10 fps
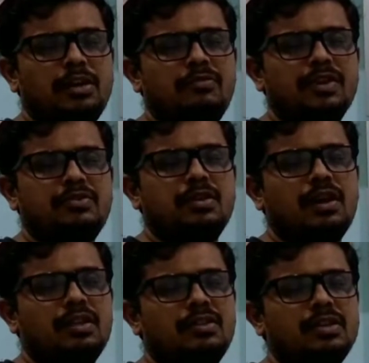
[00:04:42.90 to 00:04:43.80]
manufacture,
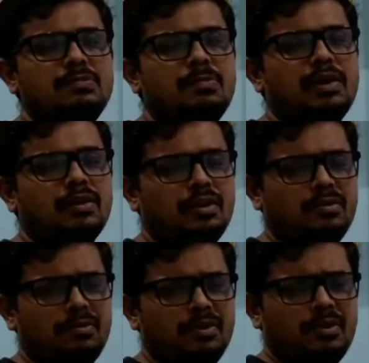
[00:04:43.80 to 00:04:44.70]
and this
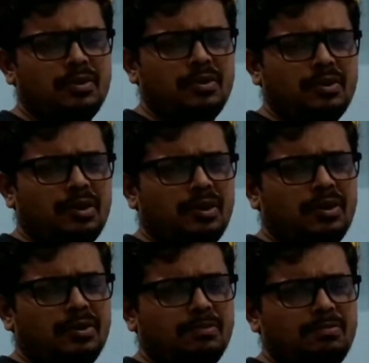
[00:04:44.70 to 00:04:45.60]

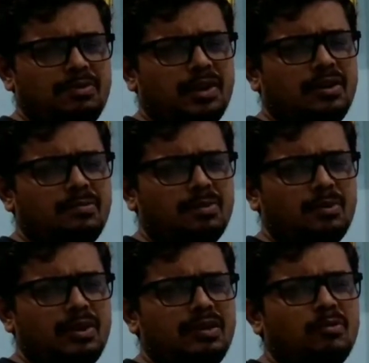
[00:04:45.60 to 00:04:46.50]
the
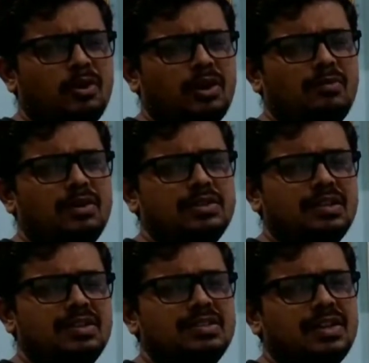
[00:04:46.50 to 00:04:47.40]
protein whatever
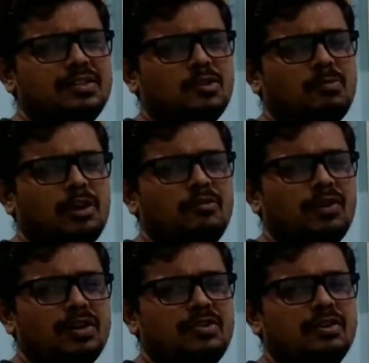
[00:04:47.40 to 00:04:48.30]
synthesized or
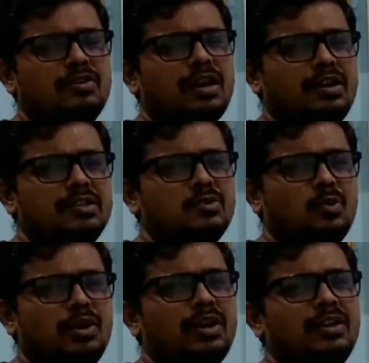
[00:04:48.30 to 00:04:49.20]
manufactured, that is
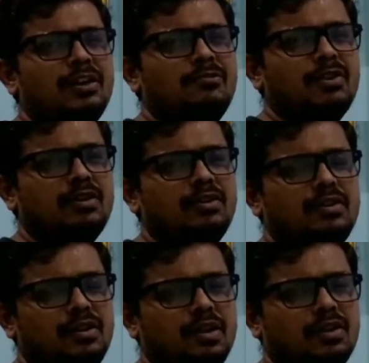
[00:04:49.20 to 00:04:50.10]
going in
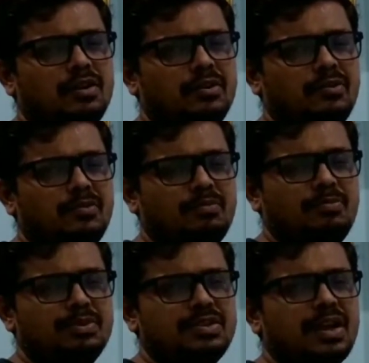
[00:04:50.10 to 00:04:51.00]
different
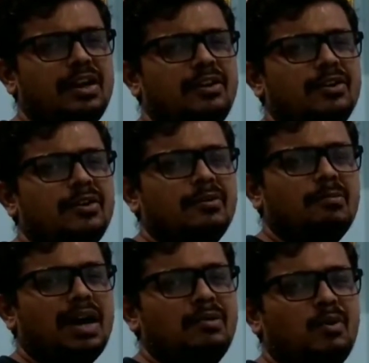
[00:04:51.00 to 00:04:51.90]
site
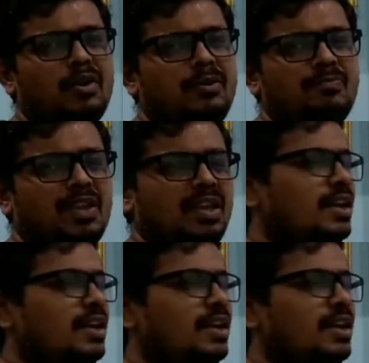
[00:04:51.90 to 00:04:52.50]
by what?